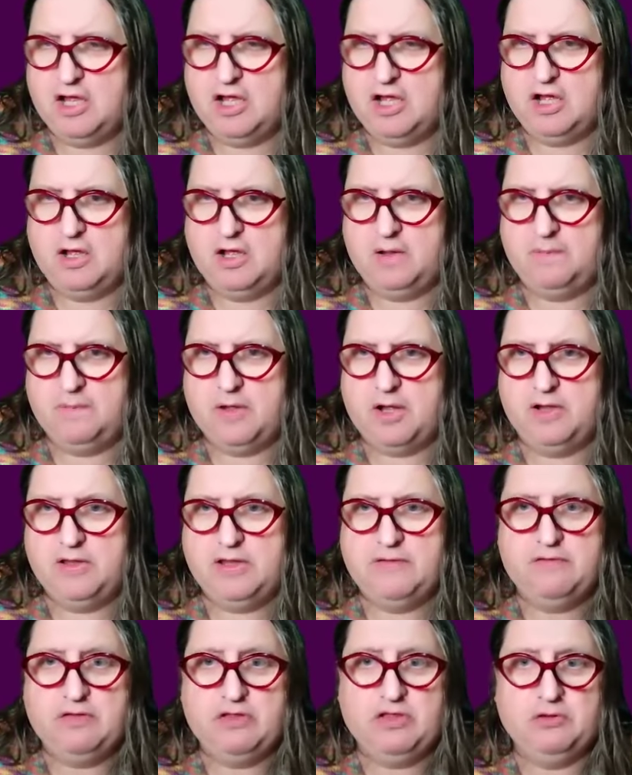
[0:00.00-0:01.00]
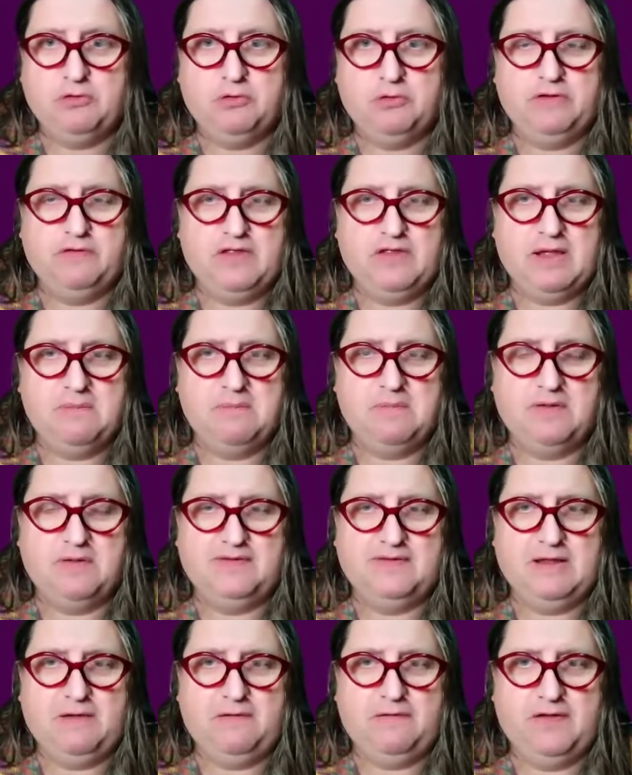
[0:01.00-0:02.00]
I never thought of that
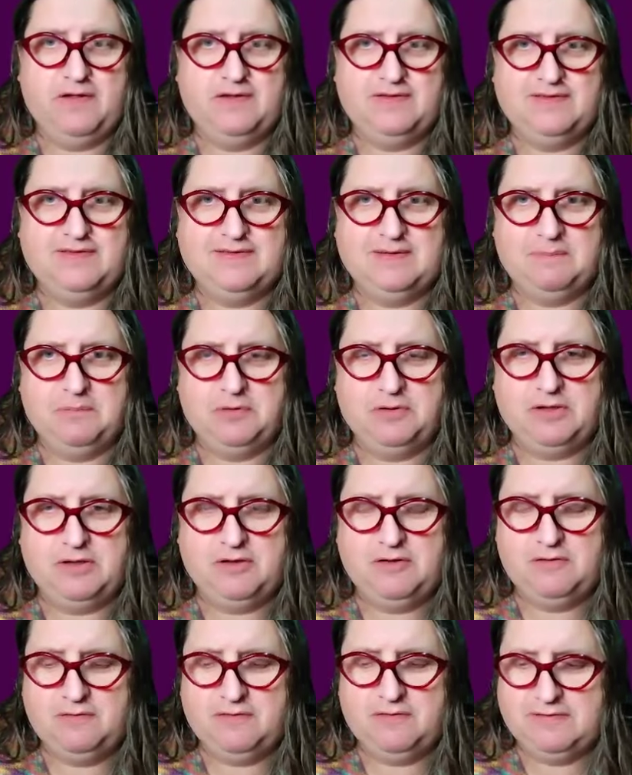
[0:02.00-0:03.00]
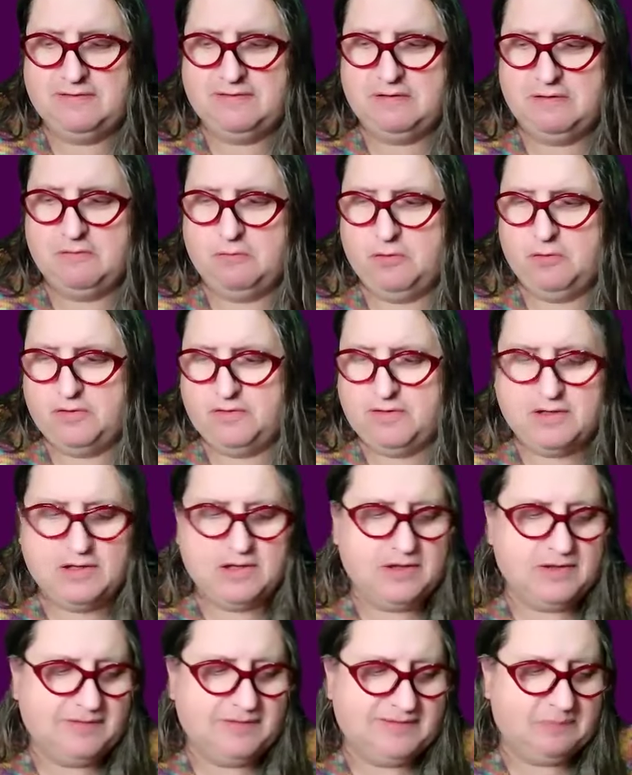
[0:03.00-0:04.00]
myself as somebody who's worked
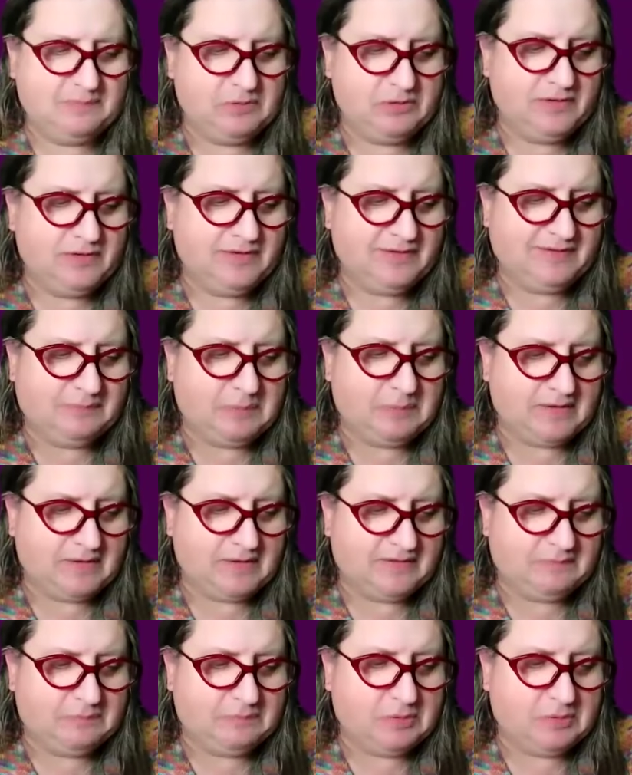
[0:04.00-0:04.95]
in a disability space,